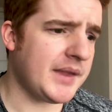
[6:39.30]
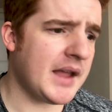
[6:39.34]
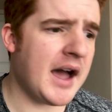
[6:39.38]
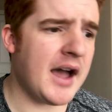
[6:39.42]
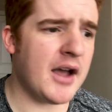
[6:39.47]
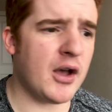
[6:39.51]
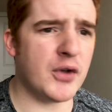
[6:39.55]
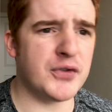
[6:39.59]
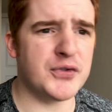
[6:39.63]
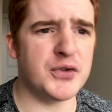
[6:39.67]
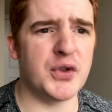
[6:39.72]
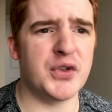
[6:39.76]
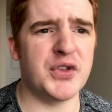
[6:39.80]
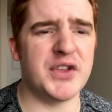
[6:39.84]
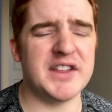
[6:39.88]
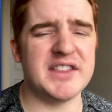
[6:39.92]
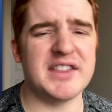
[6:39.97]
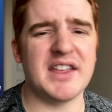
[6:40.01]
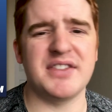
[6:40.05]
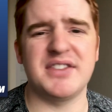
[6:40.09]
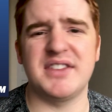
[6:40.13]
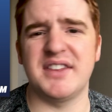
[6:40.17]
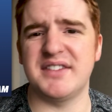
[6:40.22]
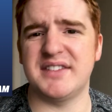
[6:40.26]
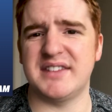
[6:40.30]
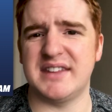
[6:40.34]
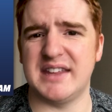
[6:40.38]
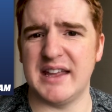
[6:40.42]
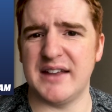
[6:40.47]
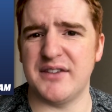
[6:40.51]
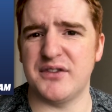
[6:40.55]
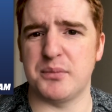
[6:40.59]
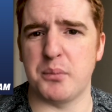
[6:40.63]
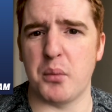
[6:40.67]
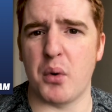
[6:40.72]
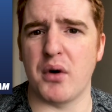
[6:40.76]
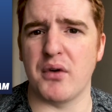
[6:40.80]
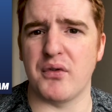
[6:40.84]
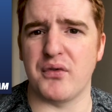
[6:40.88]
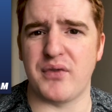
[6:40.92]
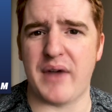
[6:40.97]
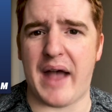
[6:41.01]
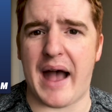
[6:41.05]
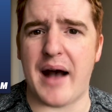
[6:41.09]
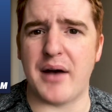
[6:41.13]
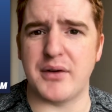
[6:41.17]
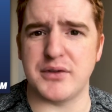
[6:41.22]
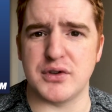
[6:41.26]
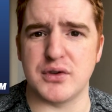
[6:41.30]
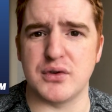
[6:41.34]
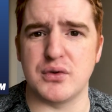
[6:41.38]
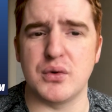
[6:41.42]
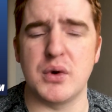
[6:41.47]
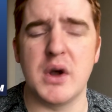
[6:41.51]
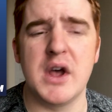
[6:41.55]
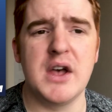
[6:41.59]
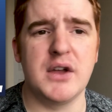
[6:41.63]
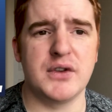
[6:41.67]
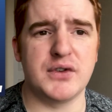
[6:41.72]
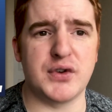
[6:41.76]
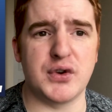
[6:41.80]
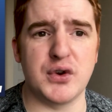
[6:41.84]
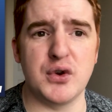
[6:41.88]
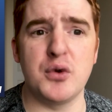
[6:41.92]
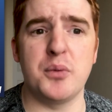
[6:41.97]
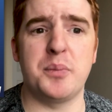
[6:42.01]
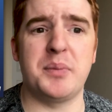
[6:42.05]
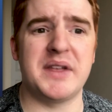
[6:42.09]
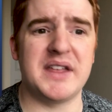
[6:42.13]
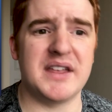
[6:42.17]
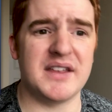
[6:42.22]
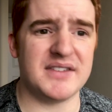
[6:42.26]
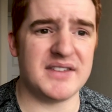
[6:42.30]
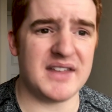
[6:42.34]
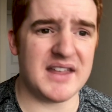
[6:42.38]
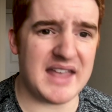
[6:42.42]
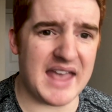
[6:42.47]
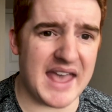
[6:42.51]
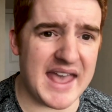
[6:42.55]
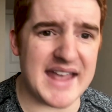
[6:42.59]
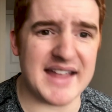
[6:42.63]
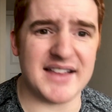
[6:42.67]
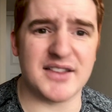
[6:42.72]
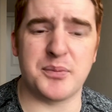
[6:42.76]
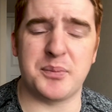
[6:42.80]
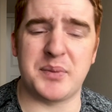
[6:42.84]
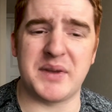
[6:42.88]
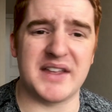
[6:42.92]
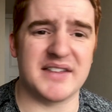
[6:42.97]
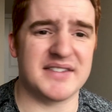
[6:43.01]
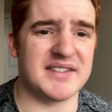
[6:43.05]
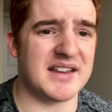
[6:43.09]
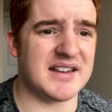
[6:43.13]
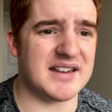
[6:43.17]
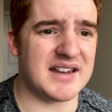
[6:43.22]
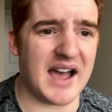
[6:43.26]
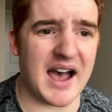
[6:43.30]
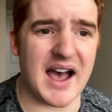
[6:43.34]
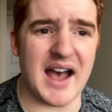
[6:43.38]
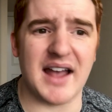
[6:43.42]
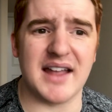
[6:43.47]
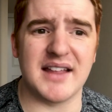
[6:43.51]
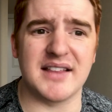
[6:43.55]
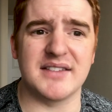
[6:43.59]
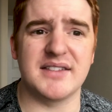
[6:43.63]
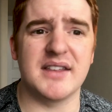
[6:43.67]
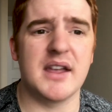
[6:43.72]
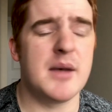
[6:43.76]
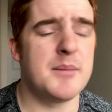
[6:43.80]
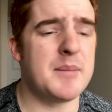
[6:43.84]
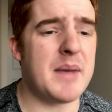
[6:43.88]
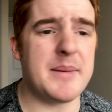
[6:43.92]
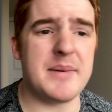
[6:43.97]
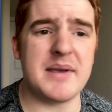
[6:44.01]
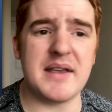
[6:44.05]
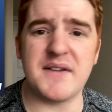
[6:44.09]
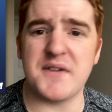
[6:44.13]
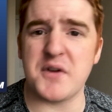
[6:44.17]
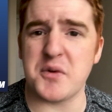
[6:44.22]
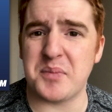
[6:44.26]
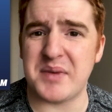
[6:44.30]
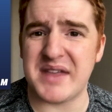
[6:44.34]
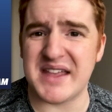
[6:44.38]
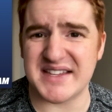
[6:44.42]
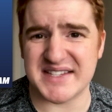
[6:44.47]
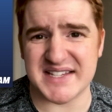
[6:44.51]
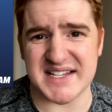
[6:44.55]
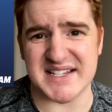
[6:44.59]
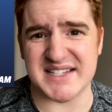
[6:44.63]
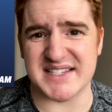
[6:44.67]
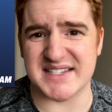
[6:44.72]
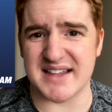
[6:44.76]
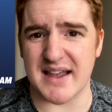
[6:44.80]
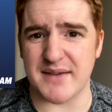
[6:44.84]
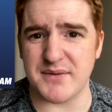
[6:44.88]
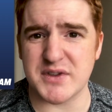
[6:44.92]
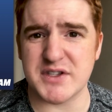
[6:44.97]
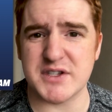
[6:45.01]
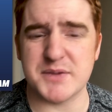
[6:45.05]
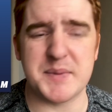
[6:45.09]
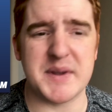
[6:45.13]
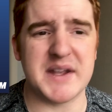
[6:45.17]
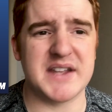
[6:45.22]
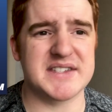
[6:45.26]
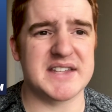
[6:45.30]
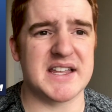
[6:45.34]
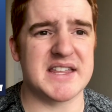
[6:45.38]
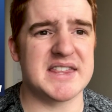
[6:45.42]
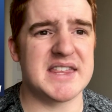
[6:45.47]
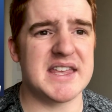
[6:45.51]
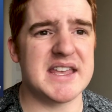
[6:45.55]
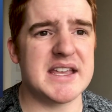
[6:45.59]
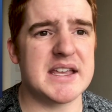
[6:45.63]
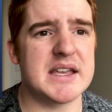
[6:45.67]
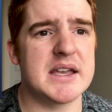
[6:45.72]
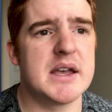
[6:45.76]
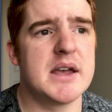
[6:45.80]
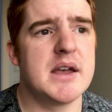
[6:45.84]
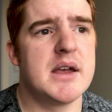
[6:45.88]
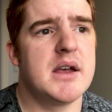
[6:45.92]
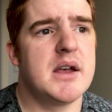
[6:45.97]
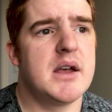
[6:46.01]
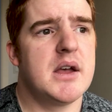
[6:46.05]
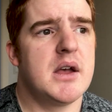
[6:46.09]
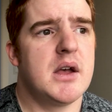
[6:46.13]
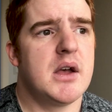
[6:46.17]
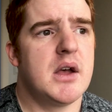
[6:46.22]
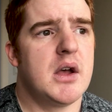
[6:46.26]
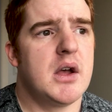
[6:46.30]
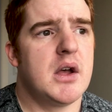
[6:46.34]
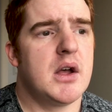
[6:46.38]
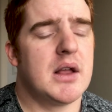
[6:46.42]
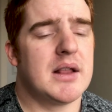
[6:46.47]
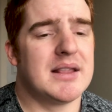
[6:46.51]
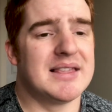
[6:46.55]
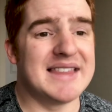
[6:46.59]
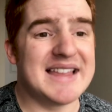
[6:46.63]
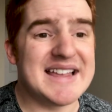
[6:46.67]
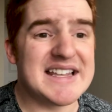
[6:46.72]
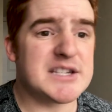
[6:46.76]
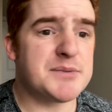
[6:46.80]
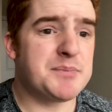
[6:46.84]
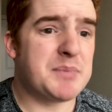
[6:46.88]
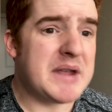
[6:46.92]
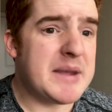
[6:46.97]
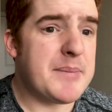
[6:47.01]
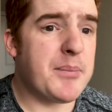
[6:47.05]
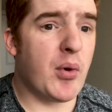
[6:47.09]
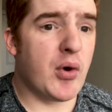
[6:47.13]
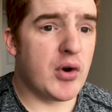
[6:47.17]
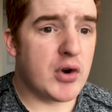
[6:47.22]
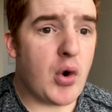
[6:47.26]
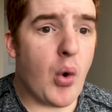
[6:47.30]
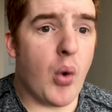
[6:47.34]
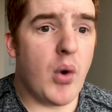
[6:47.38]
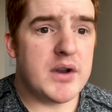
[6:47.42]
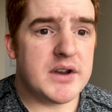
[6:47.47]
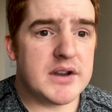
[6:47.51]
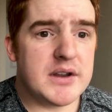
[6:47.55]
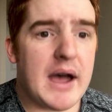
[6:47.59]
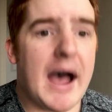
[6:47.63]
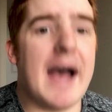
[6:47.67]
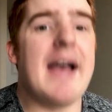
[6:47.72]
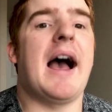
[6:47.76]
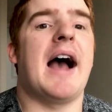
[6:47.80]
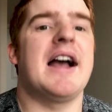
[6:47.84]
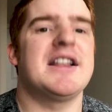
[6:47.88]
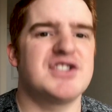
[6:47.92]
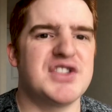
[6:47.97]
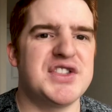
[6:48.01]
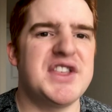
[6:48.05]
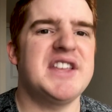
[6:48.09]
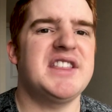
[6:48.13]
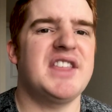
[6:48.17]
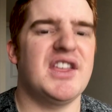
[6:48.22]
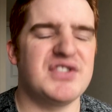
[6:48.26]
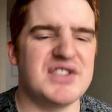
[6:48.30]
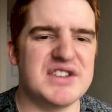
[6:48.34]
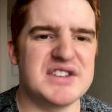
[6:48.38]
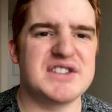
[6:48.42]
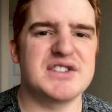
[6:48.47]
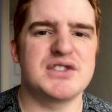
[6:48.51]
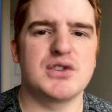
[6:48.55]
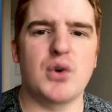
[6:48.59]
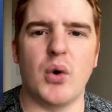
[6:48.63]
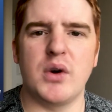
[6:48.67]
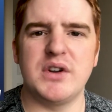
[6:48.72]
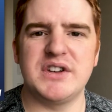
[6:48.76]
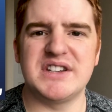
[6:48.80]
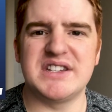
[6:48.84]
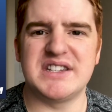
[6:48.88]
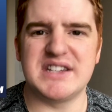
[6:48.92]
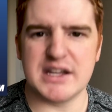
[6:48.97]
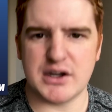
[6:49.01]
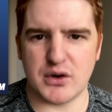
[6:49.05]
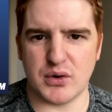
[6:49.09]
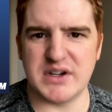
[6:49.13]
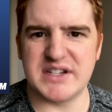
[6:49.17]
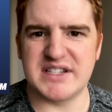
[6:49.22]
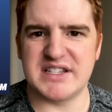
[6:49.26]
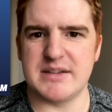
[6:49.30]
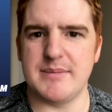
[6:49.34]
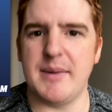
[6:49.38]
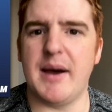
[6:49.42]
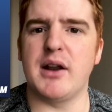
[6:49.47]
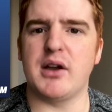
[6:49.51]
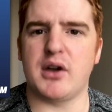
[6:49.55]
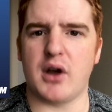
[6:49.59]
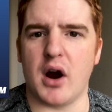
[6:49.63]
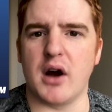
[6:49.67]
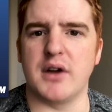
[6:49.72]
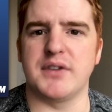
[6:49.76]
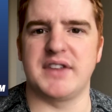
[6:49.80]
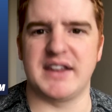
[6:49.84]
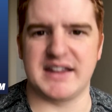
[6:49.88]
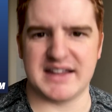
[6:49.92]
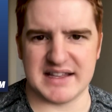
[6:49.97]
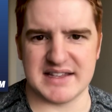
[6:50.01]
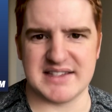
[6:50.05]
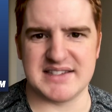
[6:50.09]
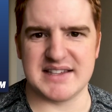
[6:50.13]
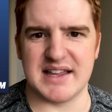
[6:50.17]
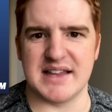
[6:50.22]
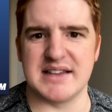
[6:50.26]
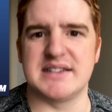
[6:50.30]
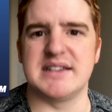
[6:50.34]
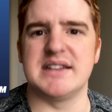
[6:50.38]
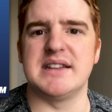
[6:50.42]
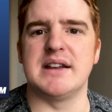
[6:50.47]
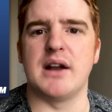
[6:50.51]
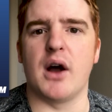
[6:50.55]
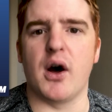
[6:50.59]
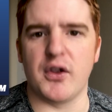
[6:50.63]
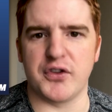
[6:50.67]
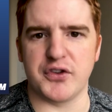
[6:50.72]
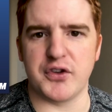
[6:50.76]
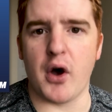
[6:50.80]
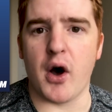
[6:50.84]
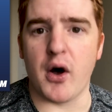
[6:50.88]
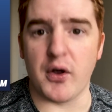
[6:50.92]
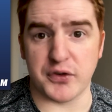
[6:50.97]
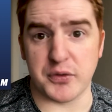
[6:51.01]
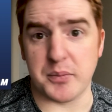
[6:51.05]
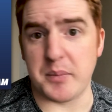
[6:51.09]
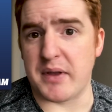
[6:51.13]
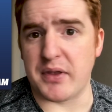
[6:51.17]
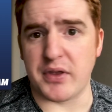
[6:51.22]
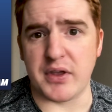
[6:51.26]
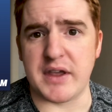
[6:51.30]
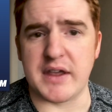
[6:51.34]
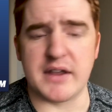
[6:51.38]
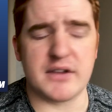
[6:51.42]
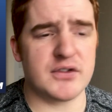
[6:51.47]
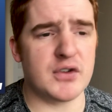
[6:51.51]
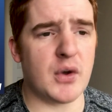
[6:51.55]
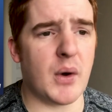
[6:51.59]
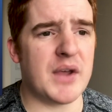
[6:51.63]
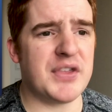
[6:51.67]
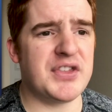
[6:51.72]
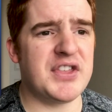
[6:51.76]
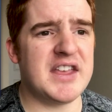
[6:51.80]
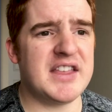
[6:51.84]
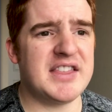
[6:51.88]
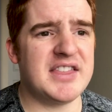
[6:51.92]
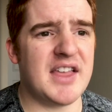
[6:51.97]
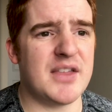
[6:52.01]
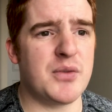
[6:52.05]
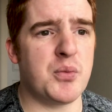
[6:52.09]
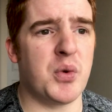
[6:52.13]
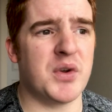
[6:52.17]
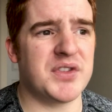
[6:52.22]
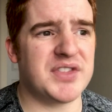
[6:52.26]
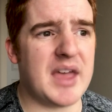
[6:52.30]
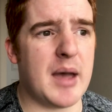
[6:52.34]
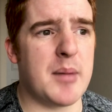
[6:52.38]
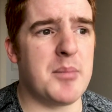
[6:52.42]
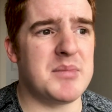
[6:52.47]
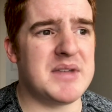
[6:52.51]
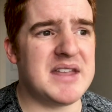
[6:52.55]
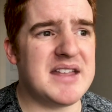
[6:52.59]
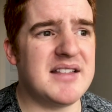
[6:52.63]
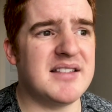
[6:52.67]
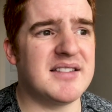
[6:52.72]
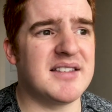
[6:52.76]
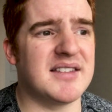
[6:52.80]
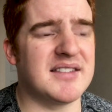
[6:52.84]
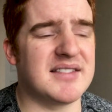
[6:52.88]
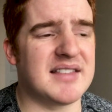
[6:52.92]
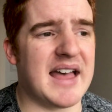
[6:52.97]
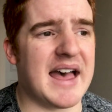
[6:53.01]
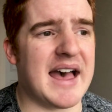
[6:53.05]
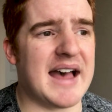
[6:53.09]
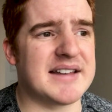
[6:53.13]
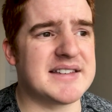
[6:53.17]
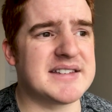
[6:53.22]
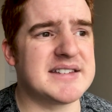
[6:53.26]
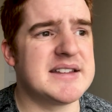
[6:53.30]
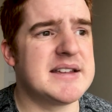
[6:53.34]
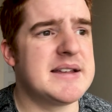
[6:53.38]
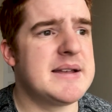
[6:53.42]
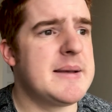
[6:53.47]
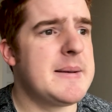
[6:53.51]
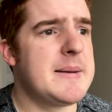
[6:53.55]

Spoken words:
I also think that this gives more value to PSA 8s, PSA 9s, maybe even PSA 7s, because I think less people are going to... I think that this is going to decrease the amount of cards that get sent in ultimately. So I think that what that means is that